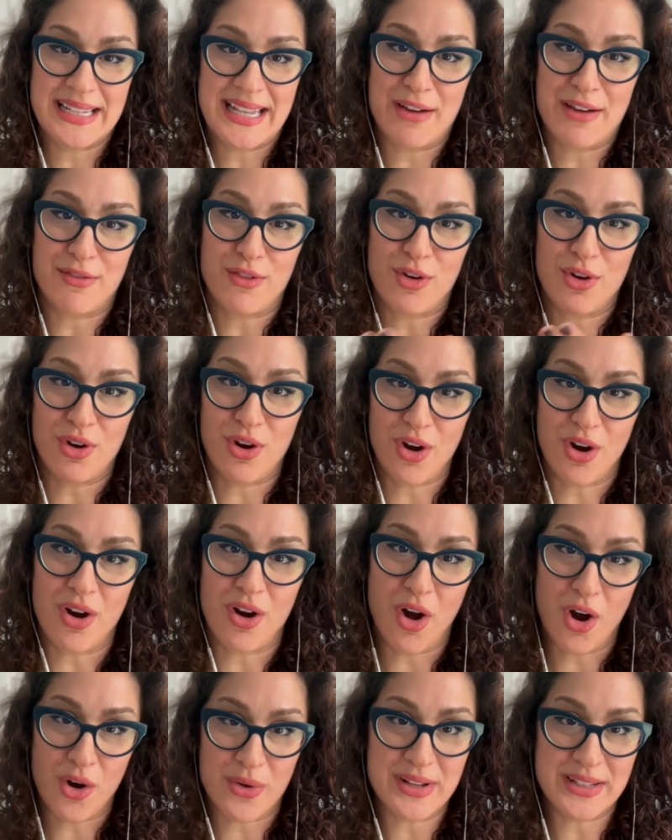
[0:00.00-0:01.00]
have
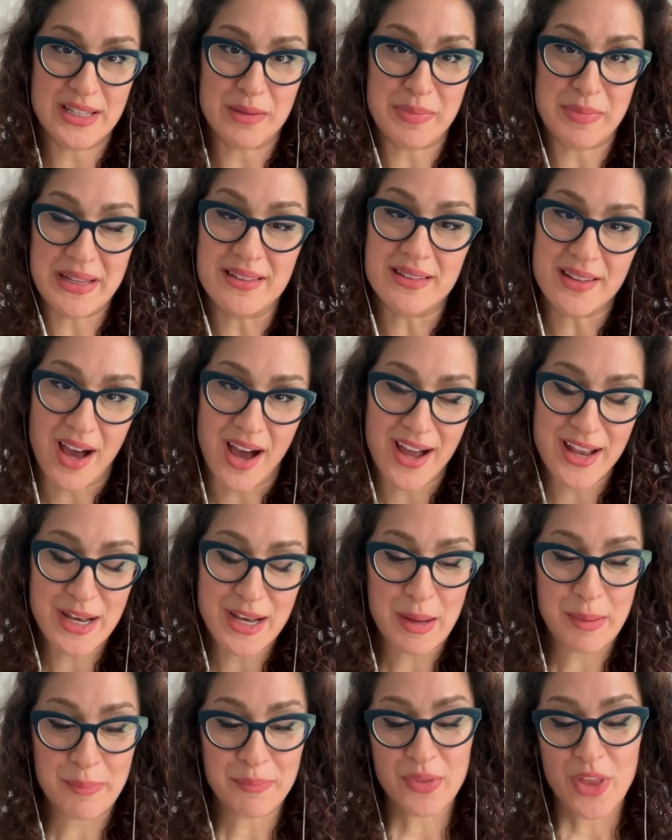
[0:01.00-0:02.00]
already been done.